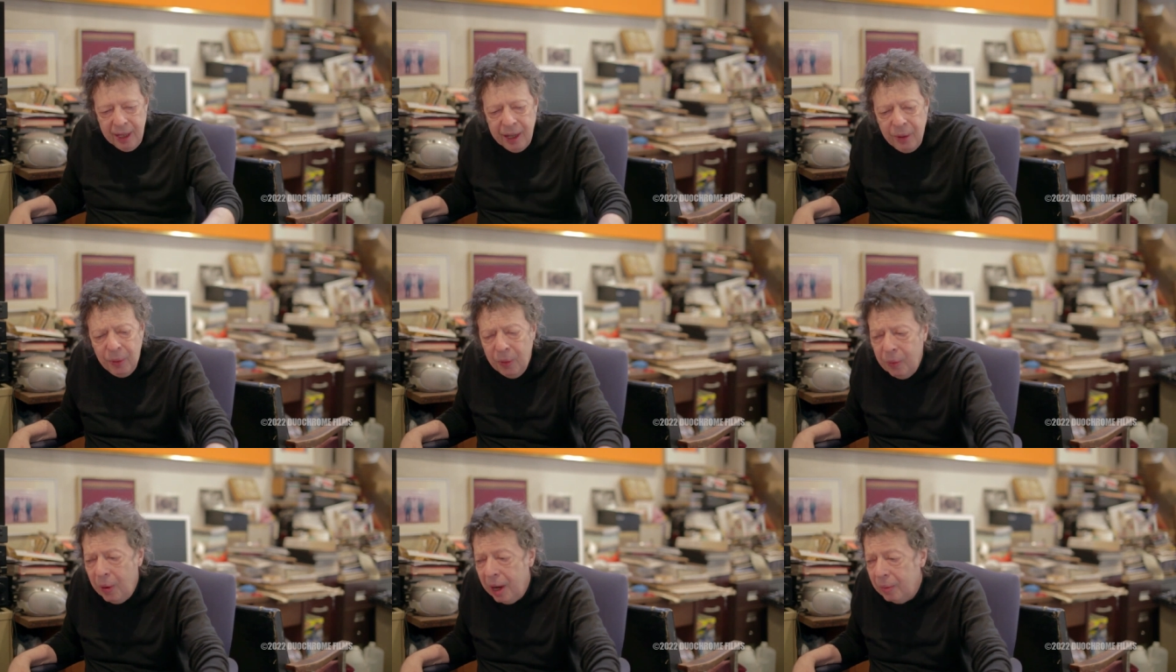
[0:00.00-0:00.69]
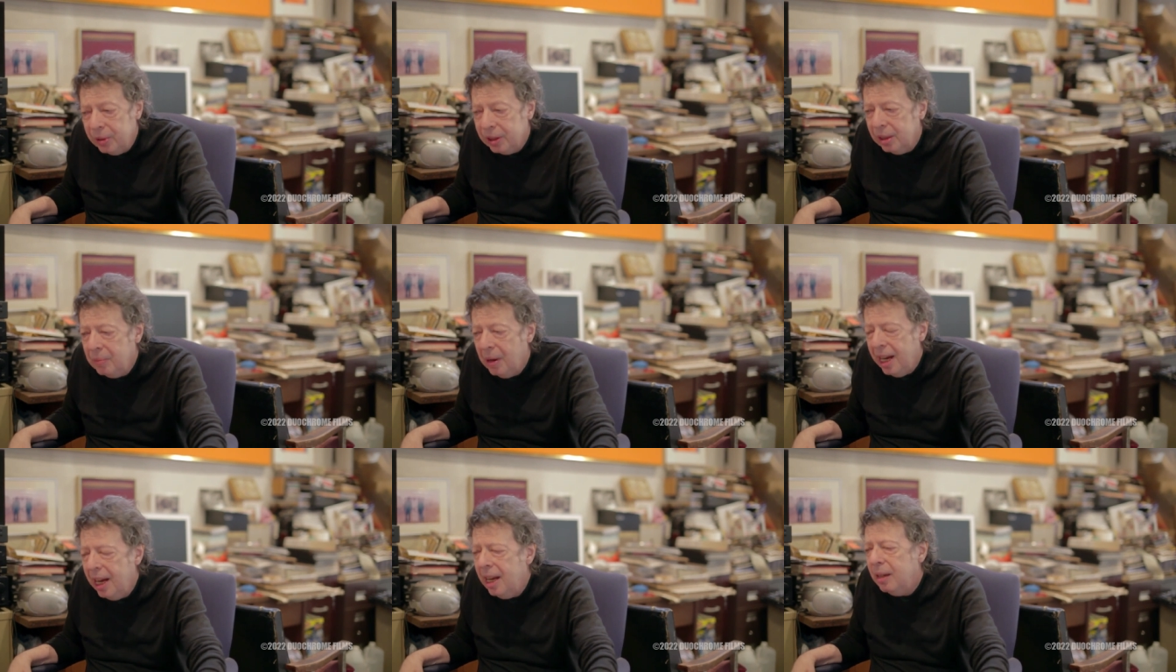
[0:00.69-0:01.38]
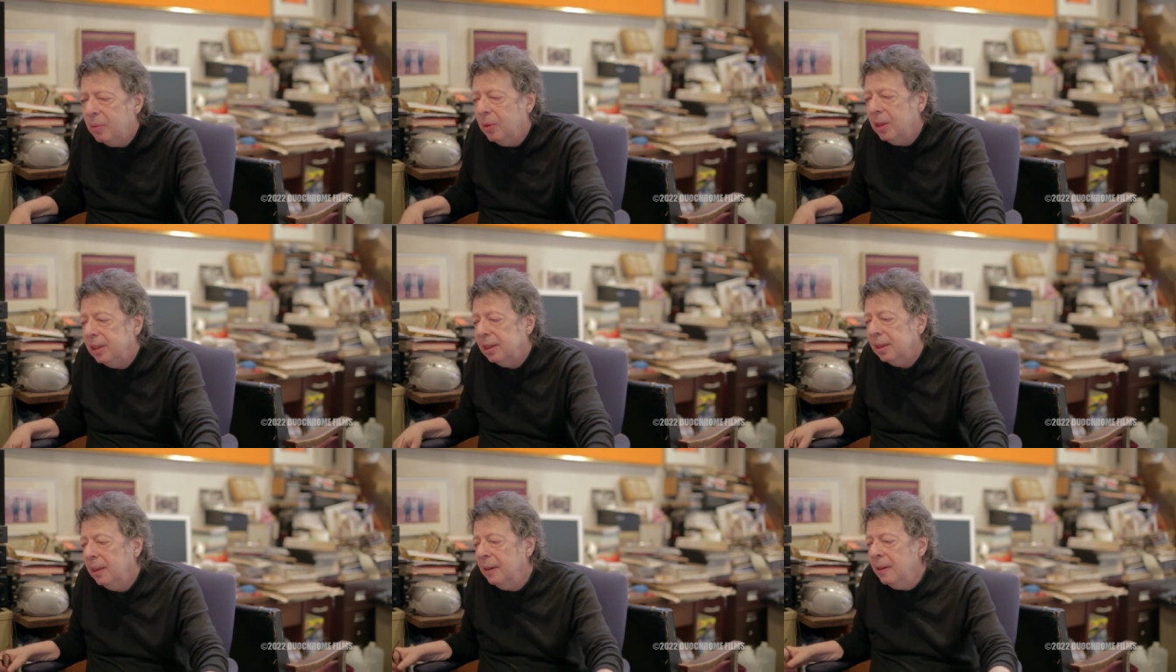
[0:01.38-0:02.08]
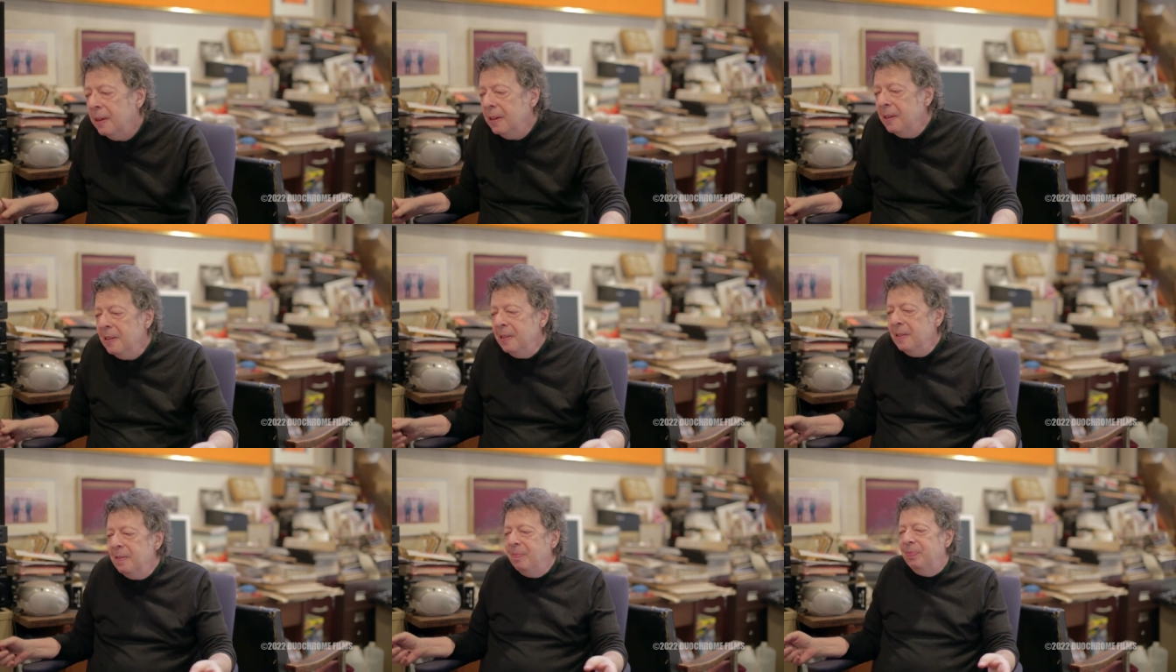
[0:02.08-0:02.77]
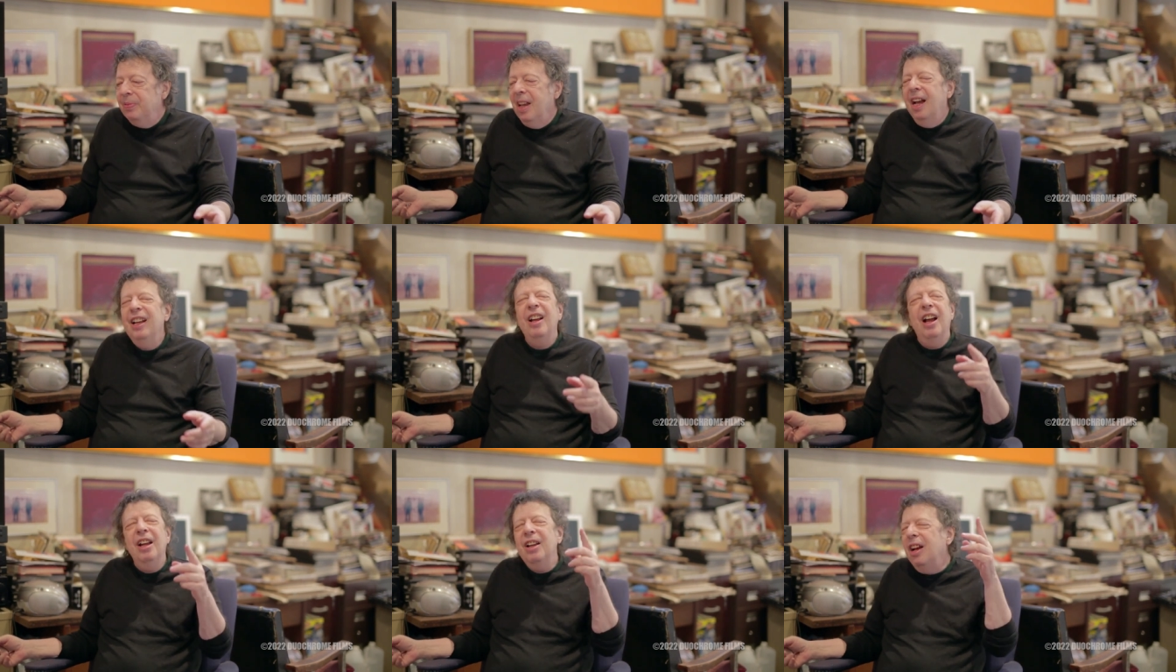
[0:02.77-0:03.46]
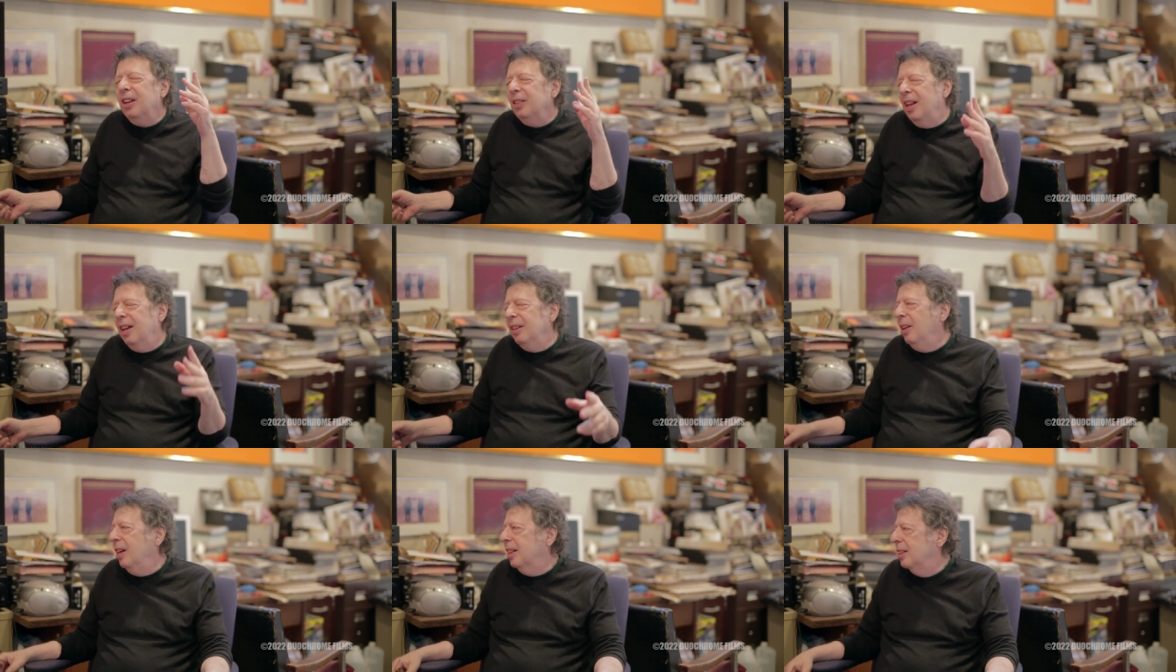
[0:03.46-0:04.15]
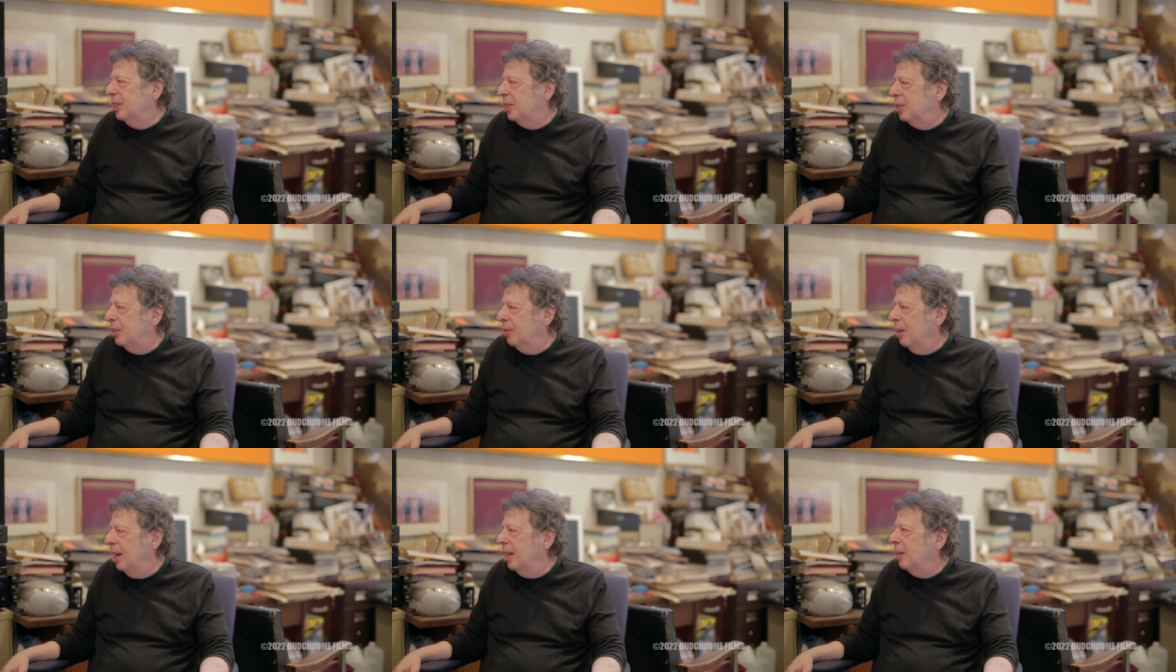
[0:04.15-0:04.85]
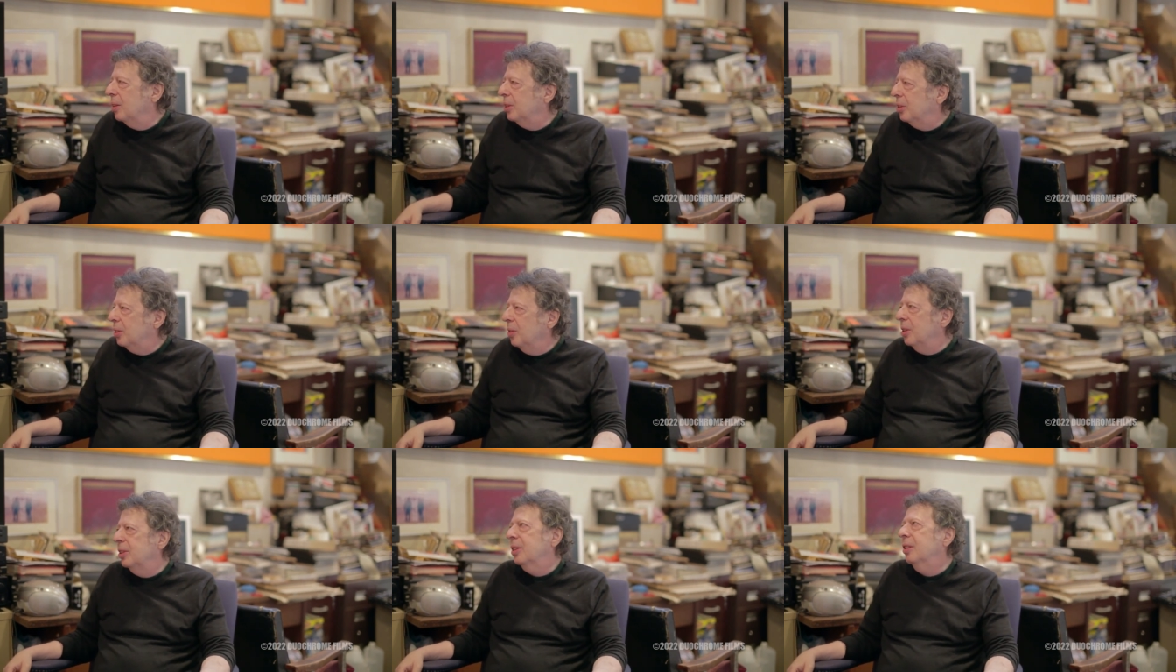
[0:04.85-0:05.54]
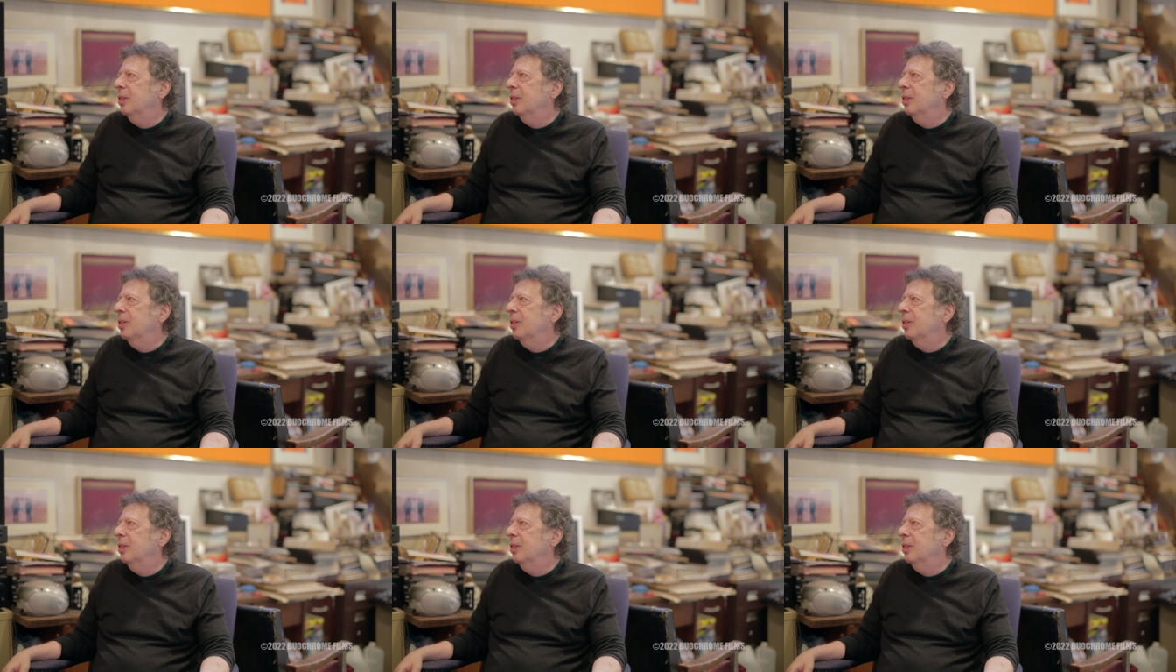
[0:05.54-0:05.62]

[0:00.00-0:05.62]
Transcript: And what was in my head was, I I, I, I like this story.